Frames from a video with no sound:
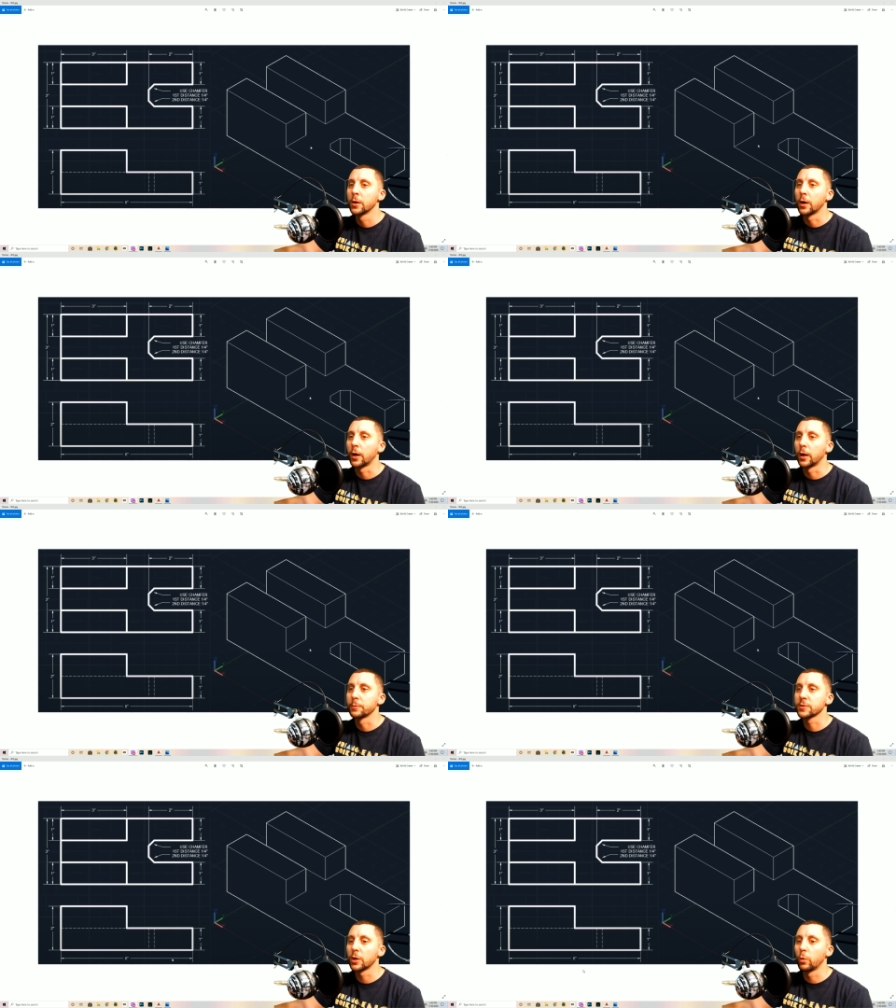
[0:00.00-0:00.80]
Um,
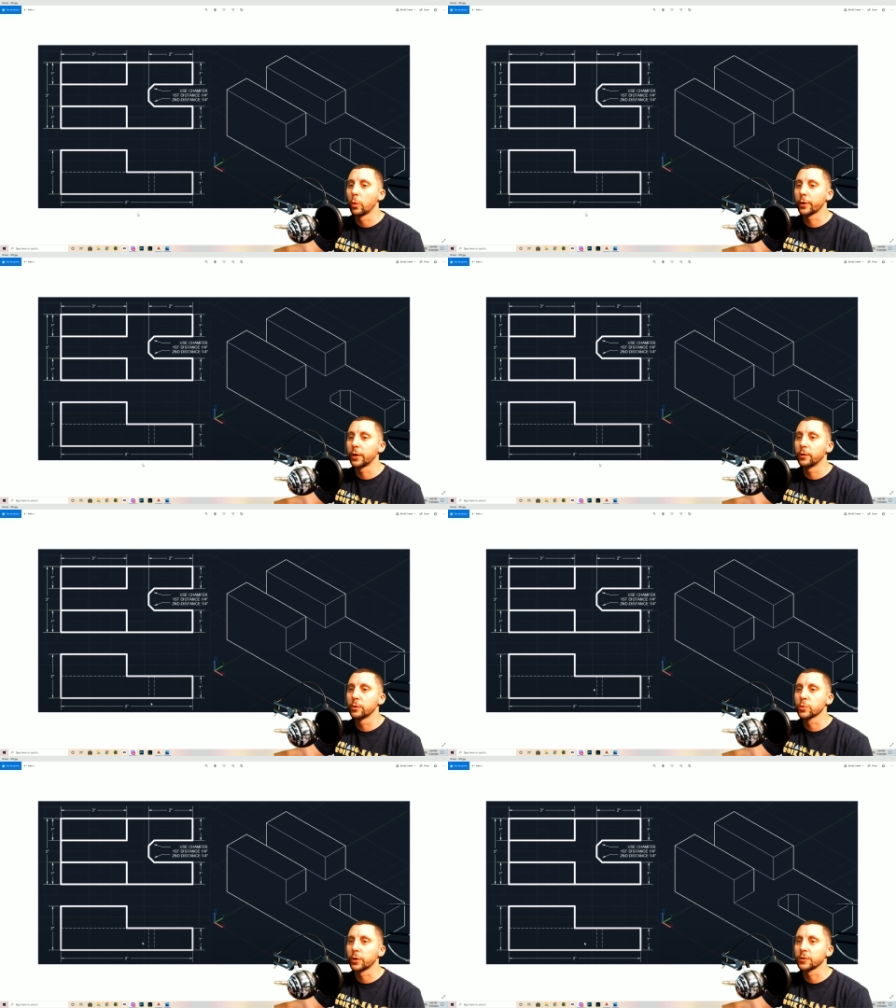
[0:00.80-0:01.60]
so what we're going to do
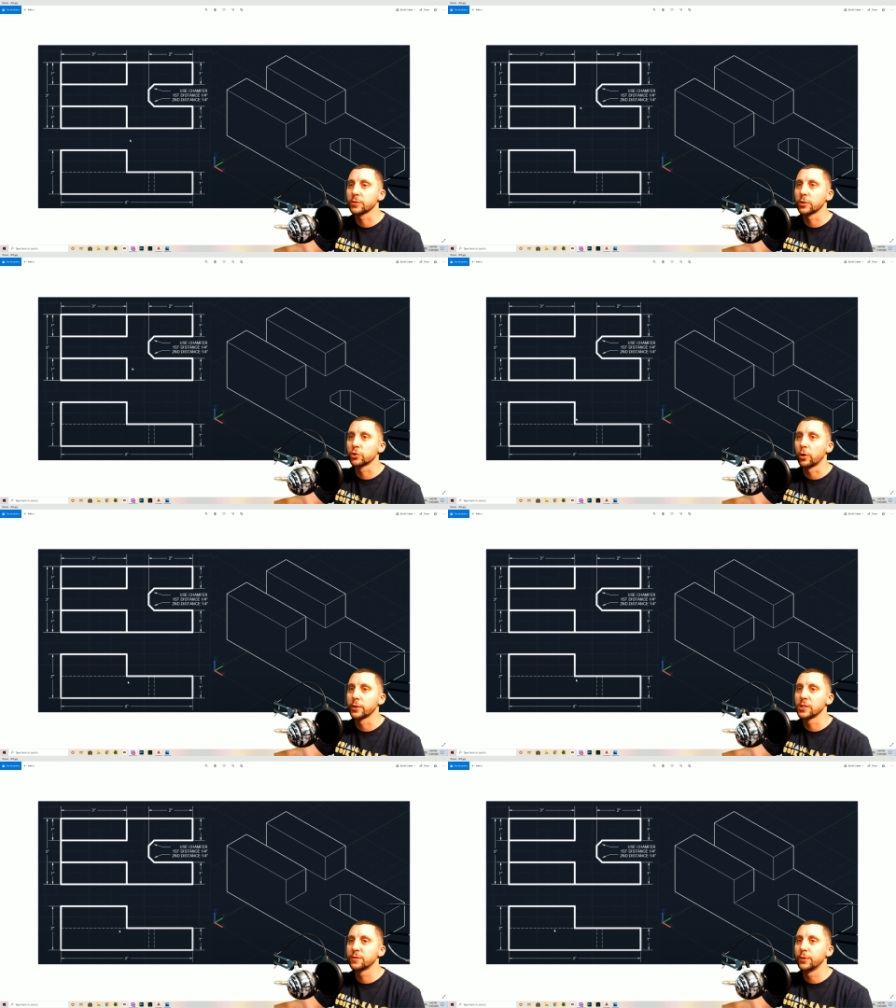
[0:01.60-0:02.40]
is we're going to start drawing
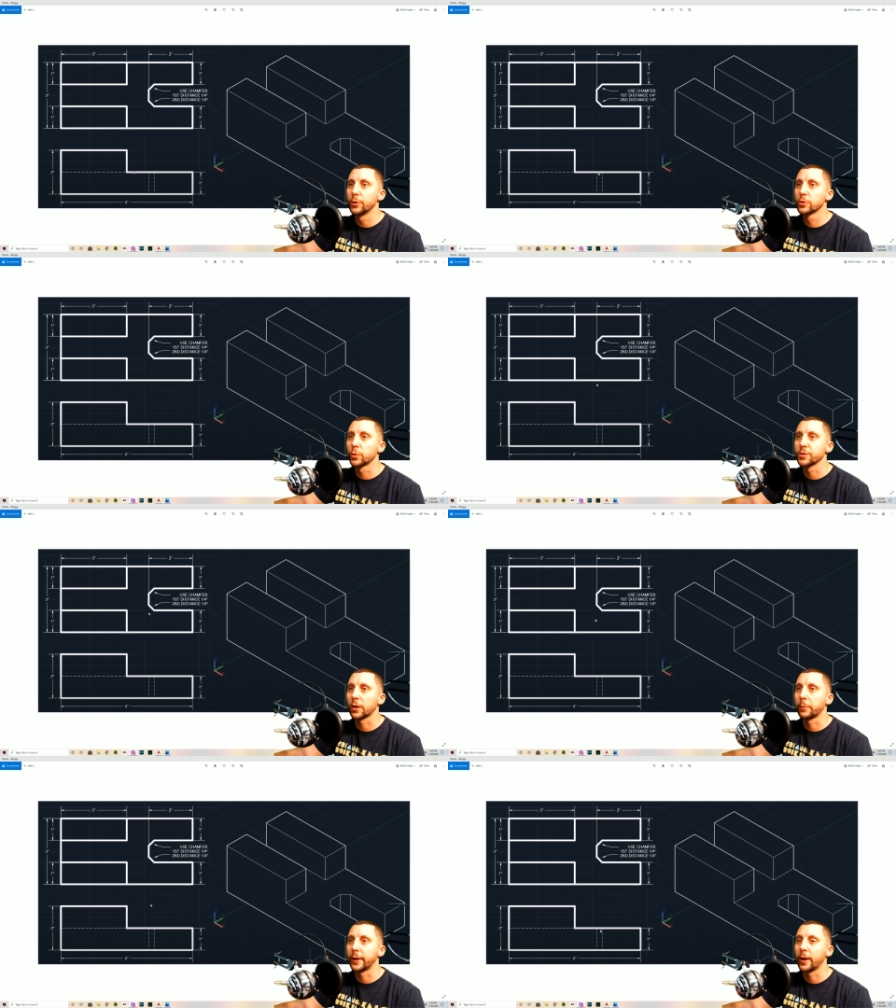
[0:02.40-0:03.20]
these views, we'll talk
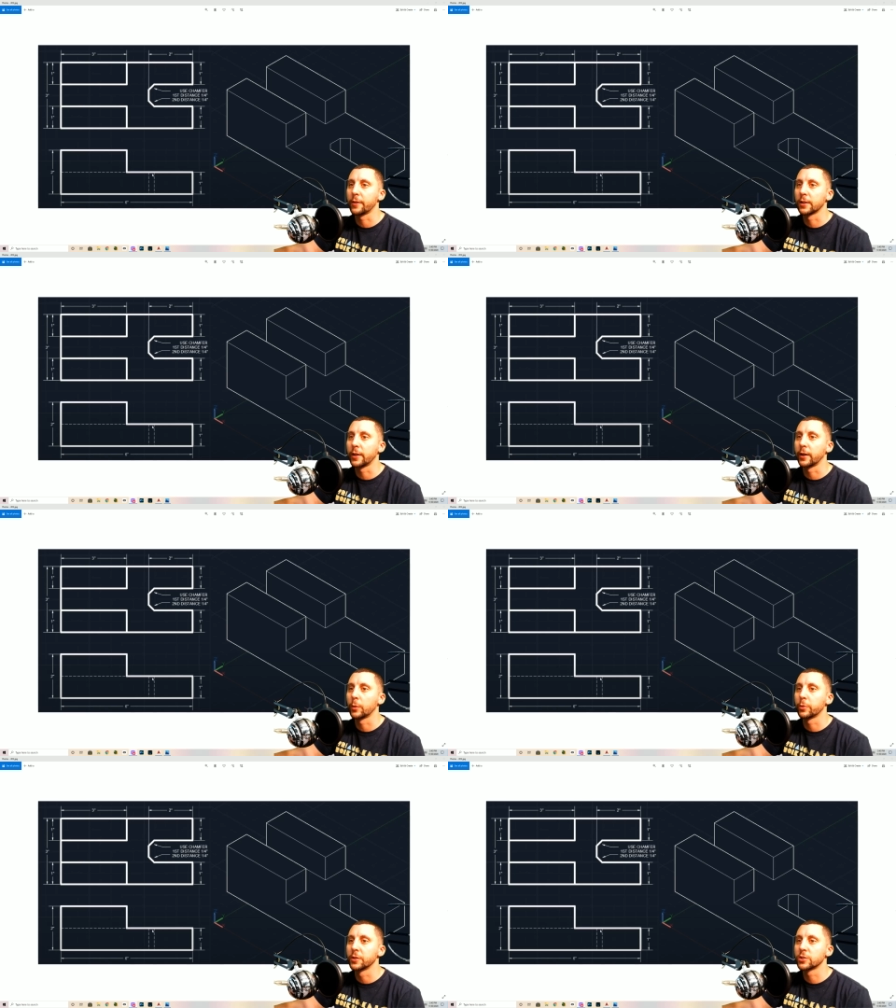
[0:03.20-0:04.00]
about how they line up
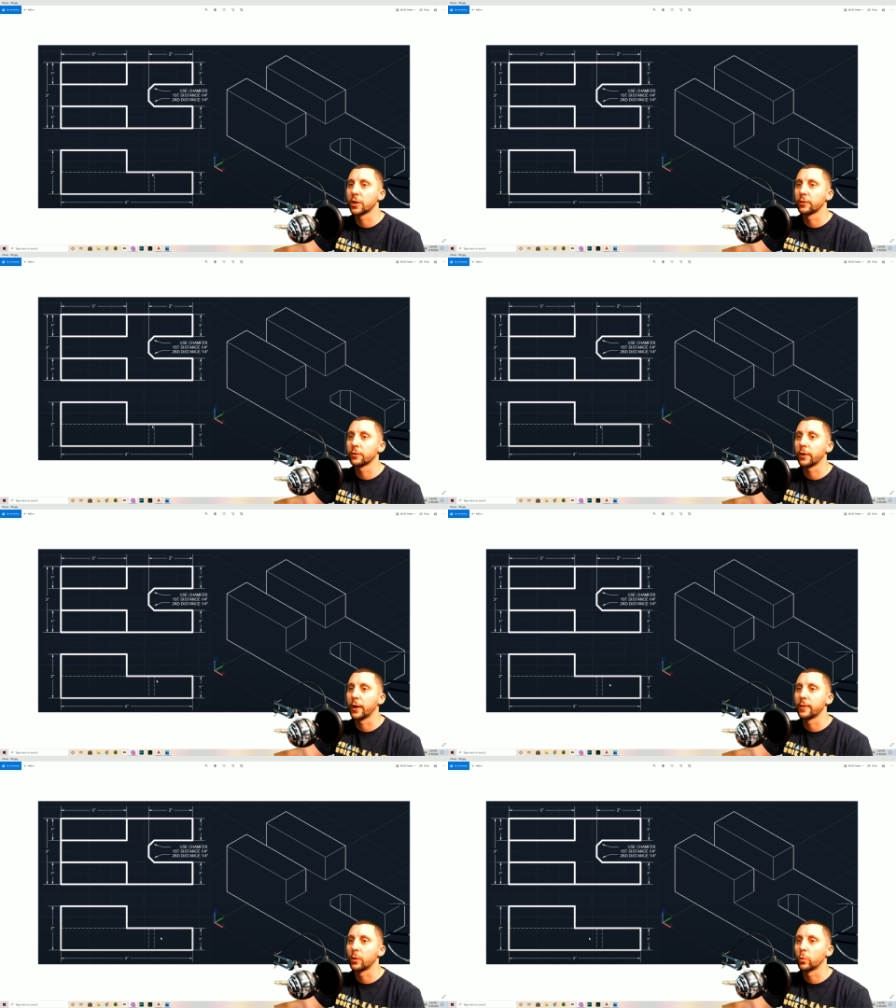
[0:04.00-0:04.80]
with each other
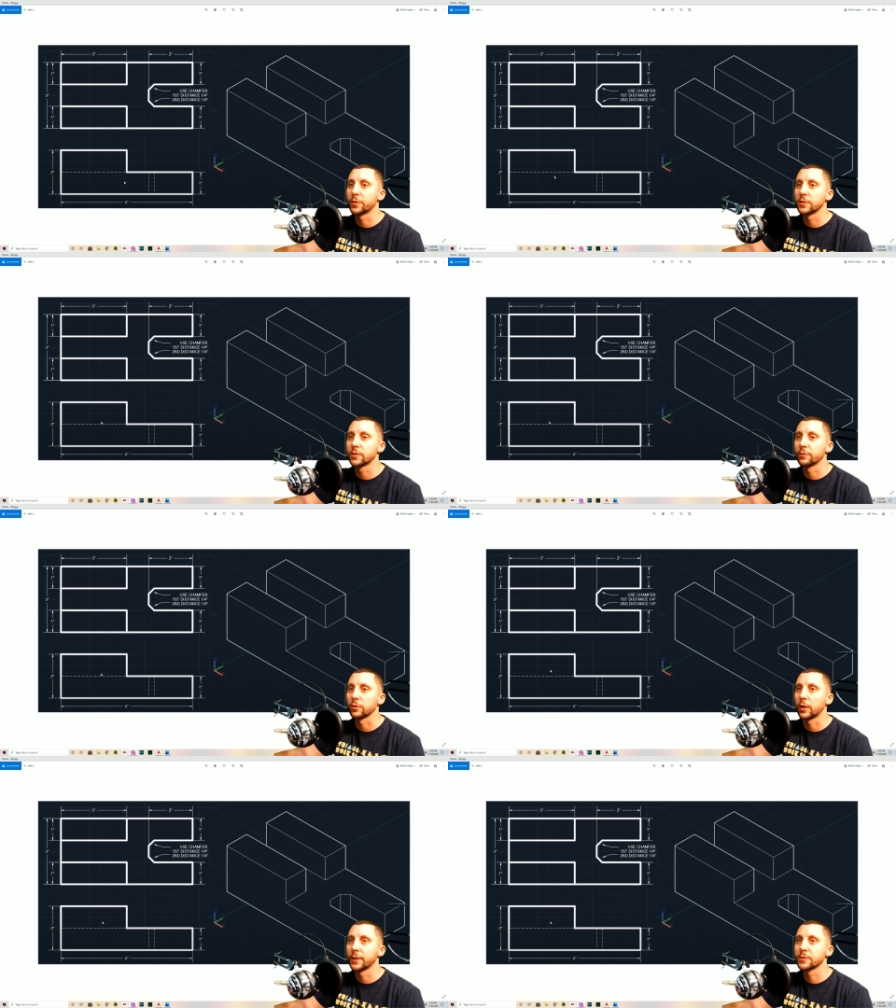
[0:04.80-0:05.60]
and then what these different
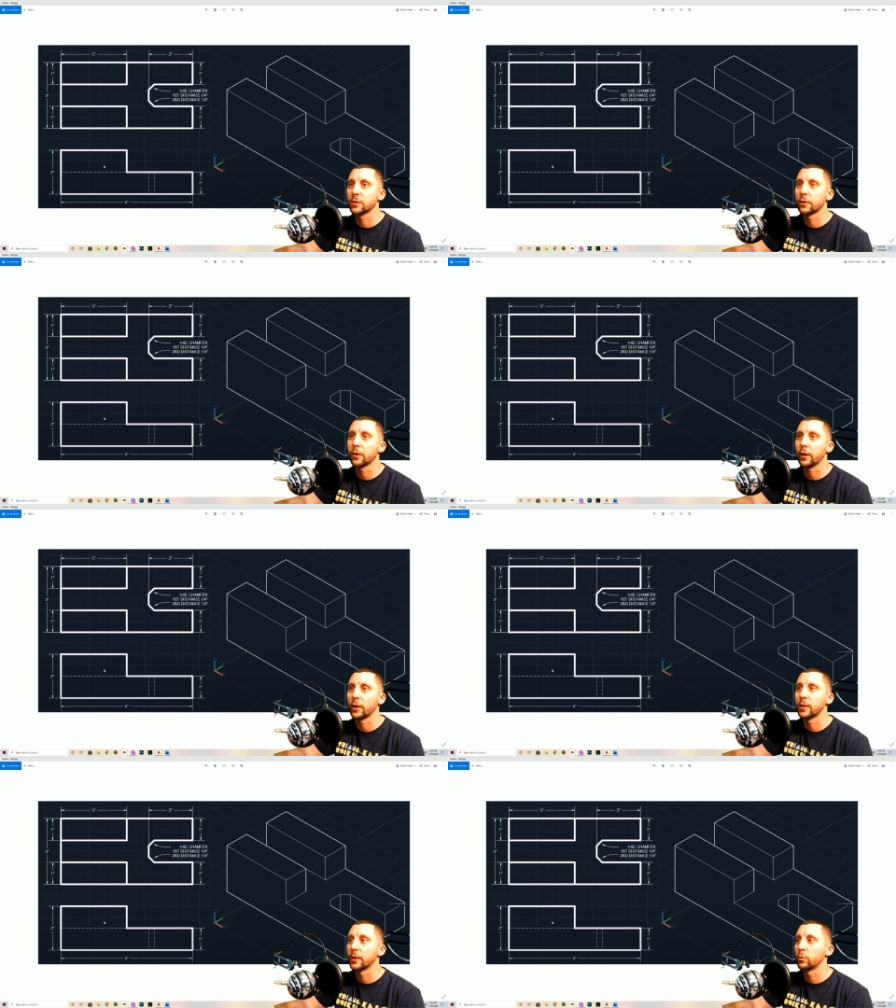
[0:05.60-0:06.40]
lines are
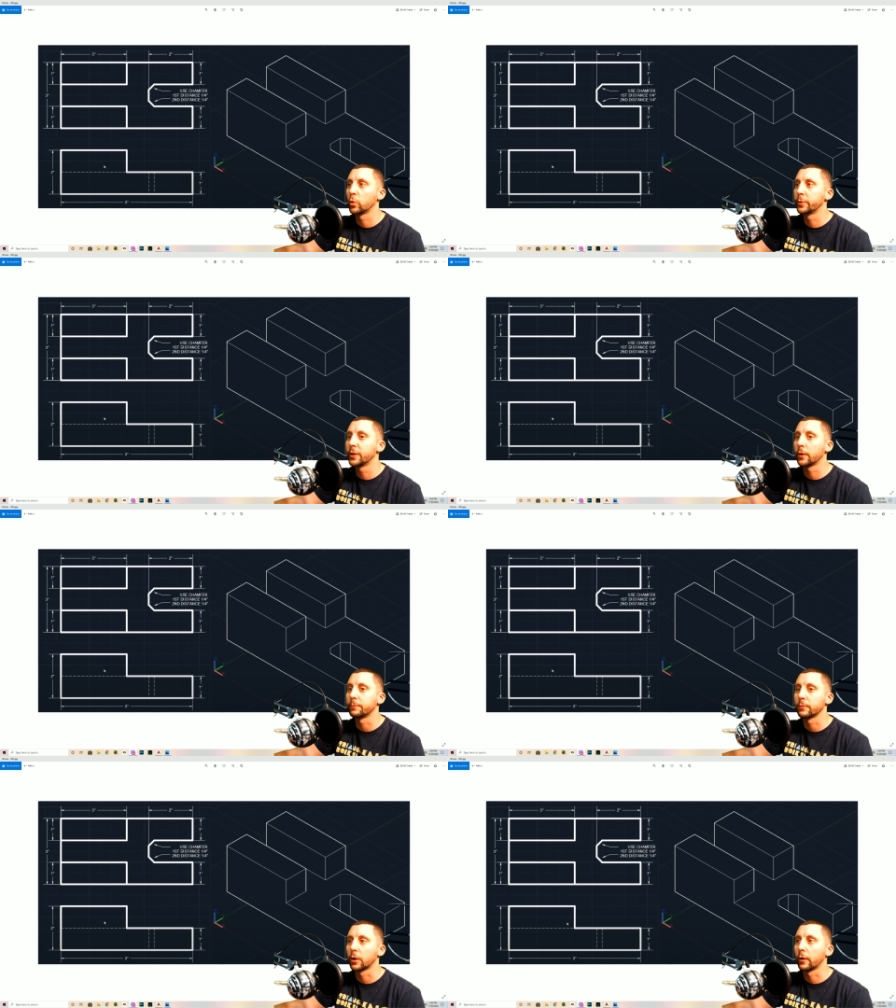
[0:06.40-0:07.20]
and then we'll be done,
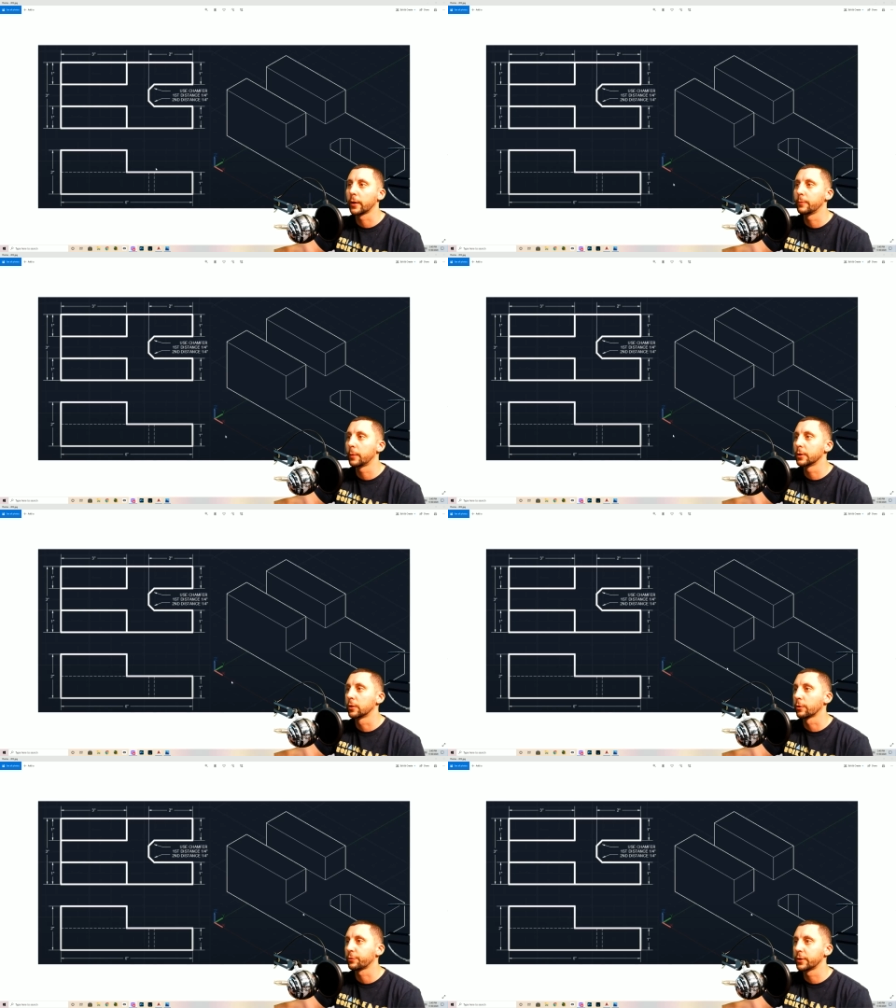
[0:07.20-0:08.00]
alright? Maybe a
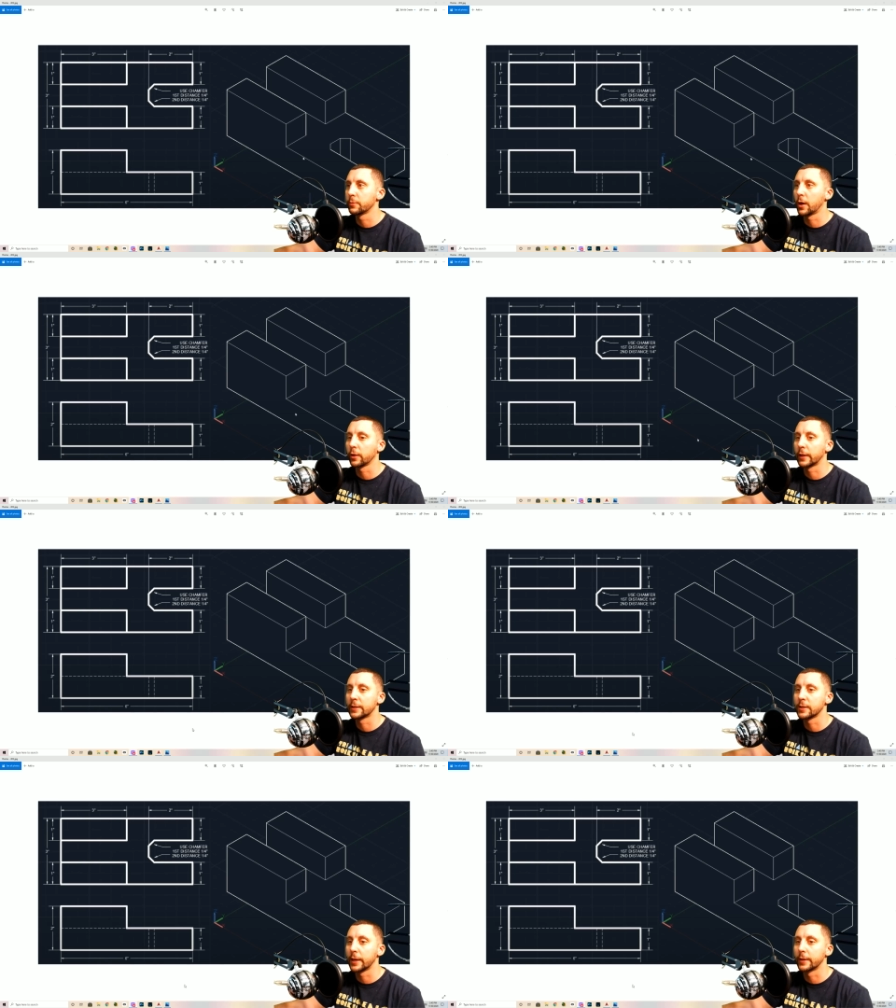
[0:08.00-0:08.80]
little 3D modeling at
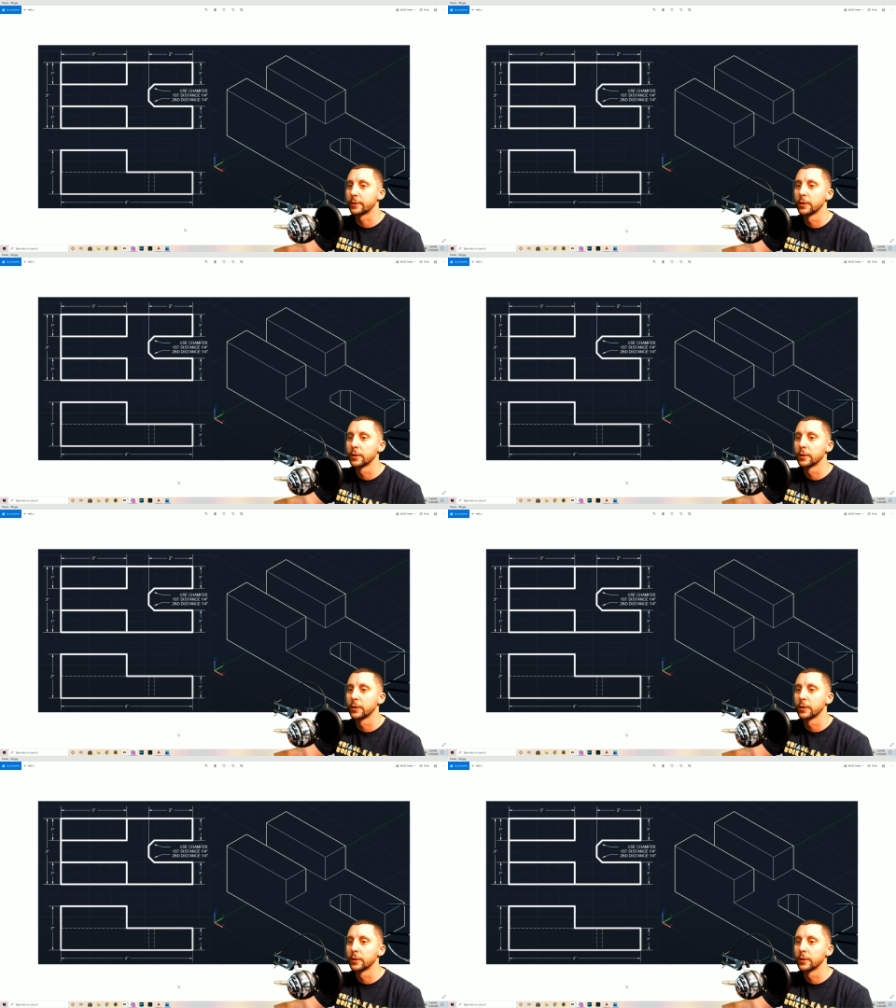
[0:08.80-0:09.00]
the end.